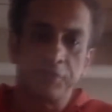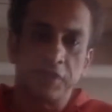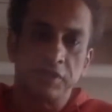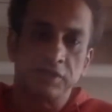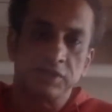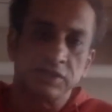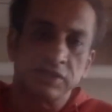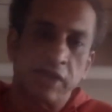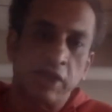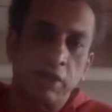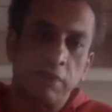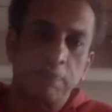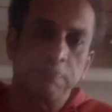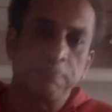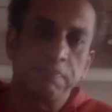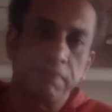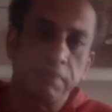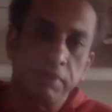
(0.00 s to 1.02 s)

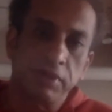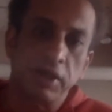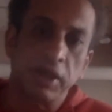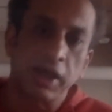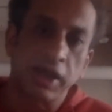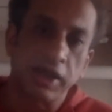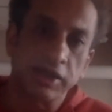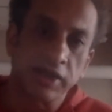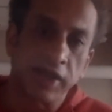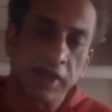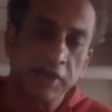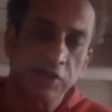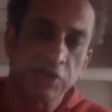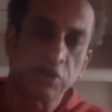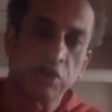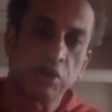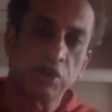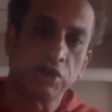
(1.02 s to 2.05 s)
startup and
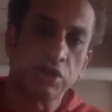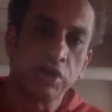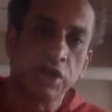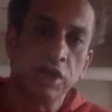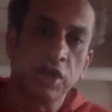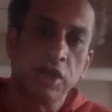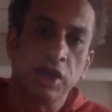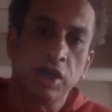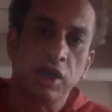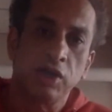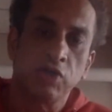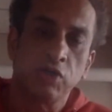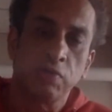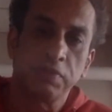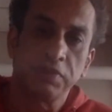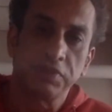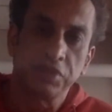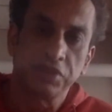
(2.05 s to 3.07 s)
hackathon
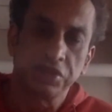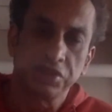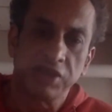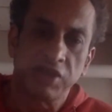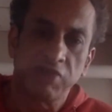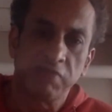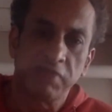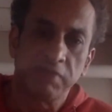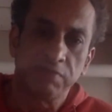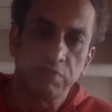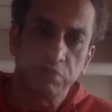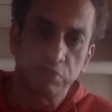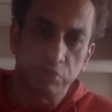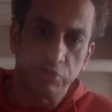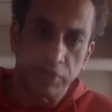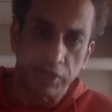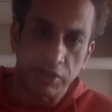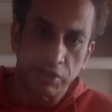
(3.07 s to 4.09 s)
competitions have been put
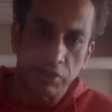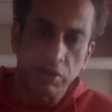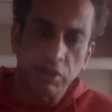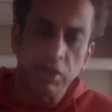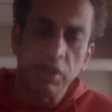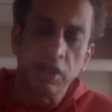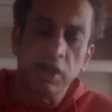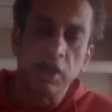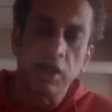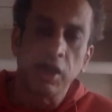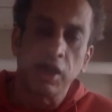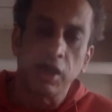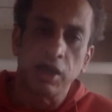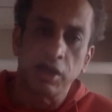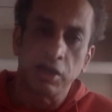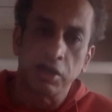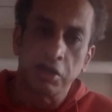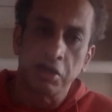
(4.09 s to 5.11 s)
together
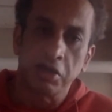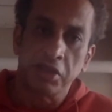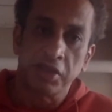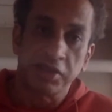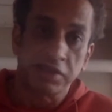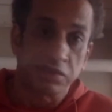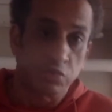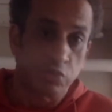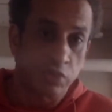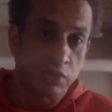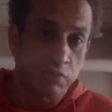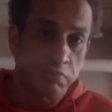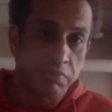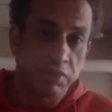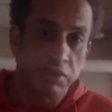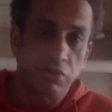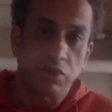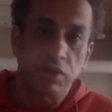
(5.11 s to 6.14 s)
that will
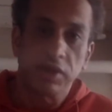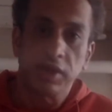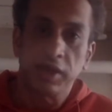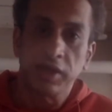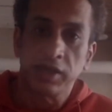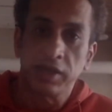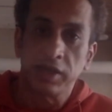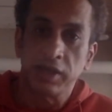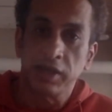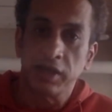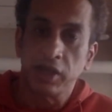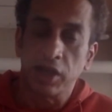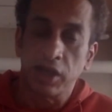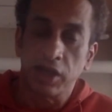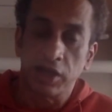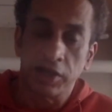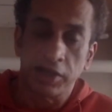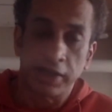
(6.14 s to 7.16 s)
be running
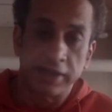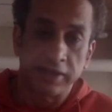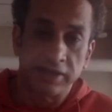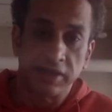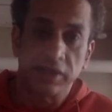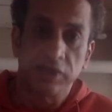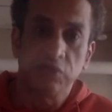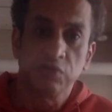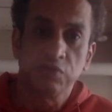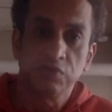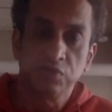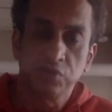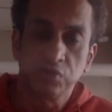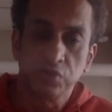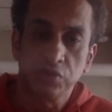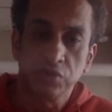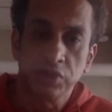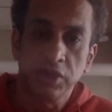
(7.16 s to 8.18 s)
at the end of
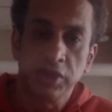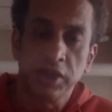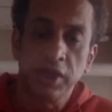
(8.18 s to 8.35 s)
June.